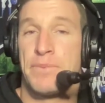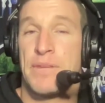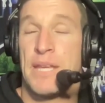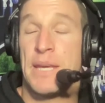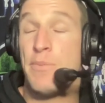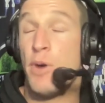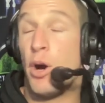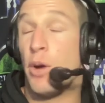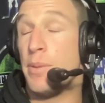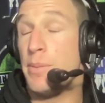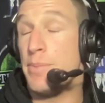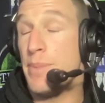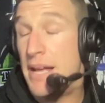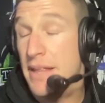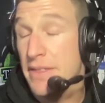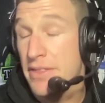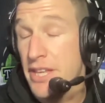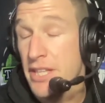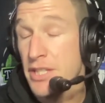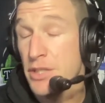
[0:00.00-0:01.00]
He might be
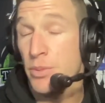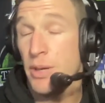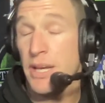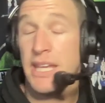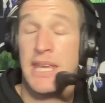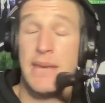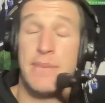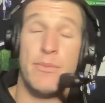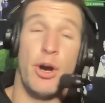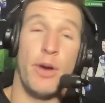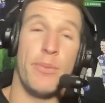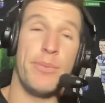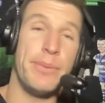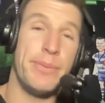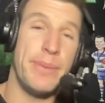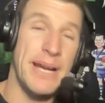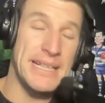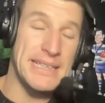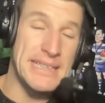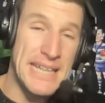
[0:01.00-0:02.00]
back this week. He might be
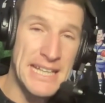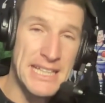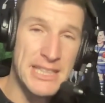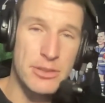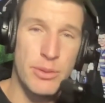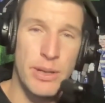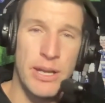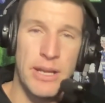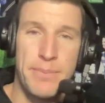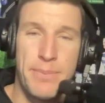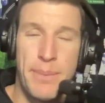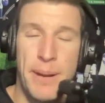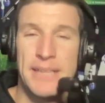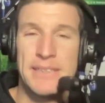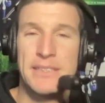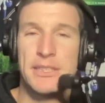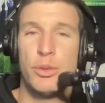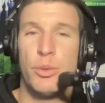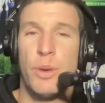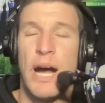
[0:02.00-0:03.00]
back next week.
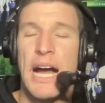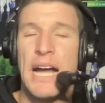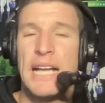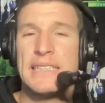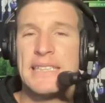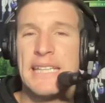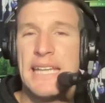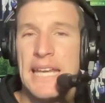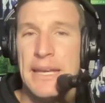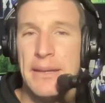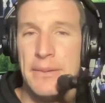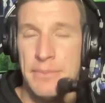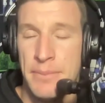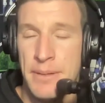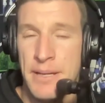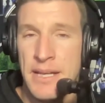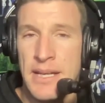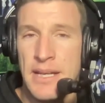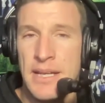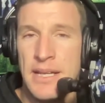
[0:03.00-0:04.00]
But to ask
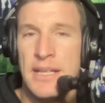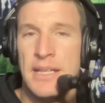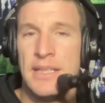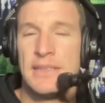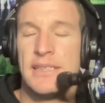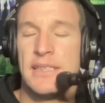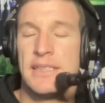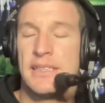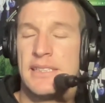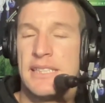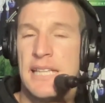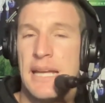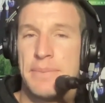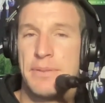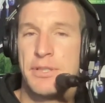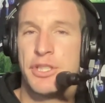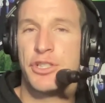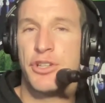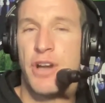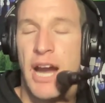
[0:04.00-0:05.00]
him to step
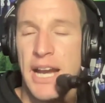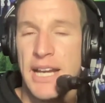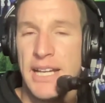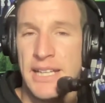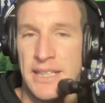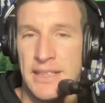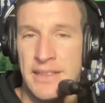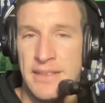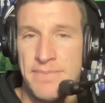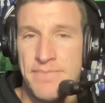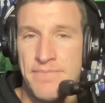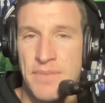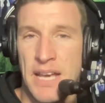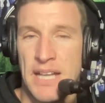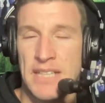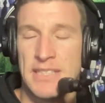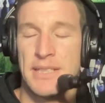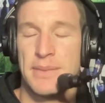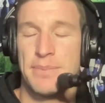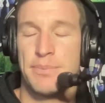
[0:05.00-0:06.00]
straight in
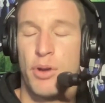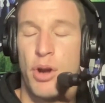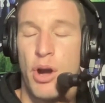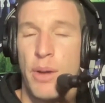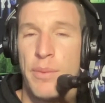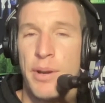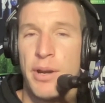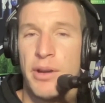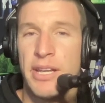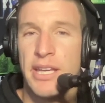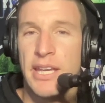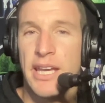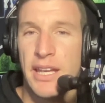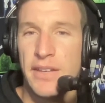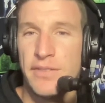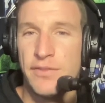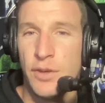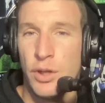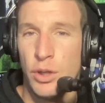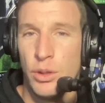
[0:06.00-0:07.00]
as the primary
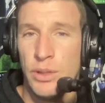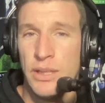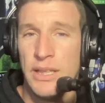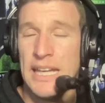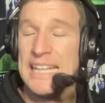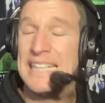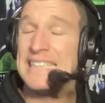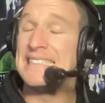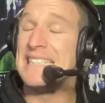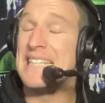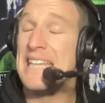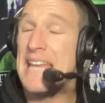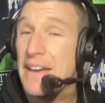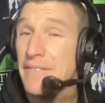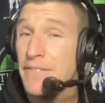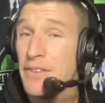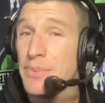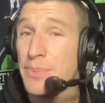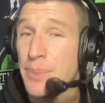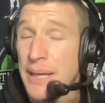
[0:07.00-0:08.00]
key forward, he's
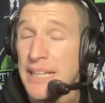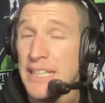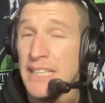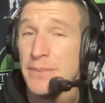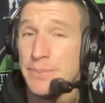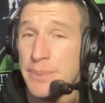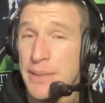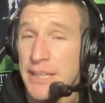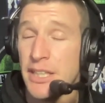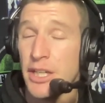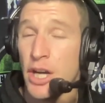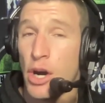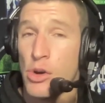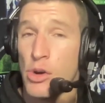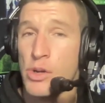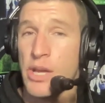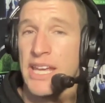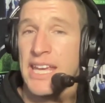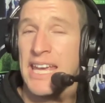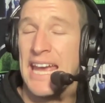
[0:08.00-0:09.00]
never been a big goal
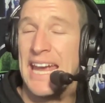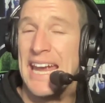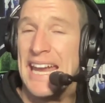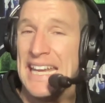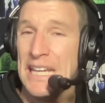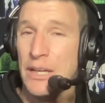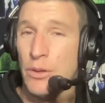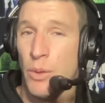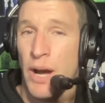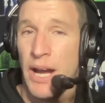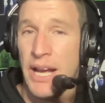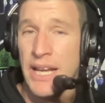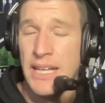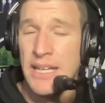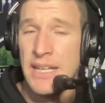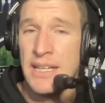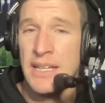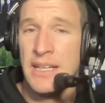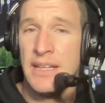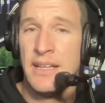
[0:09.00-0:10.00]
kicker anyway.
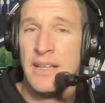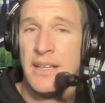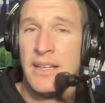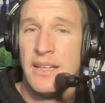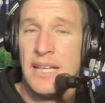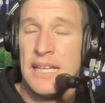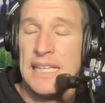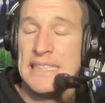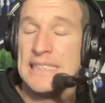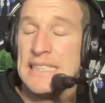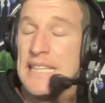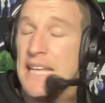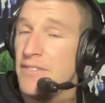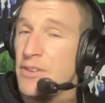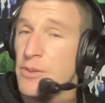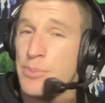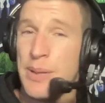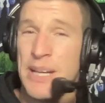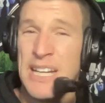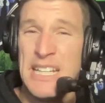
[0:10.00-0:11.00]
He's
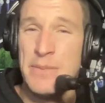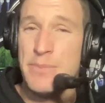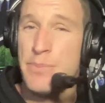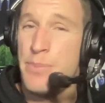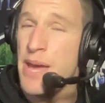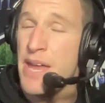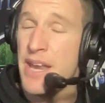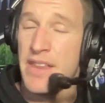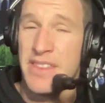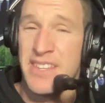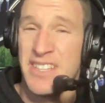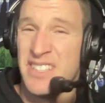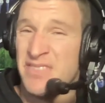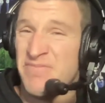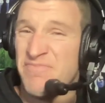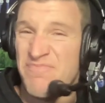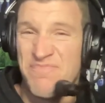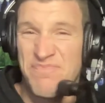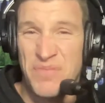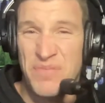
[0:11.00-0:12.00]
never been better than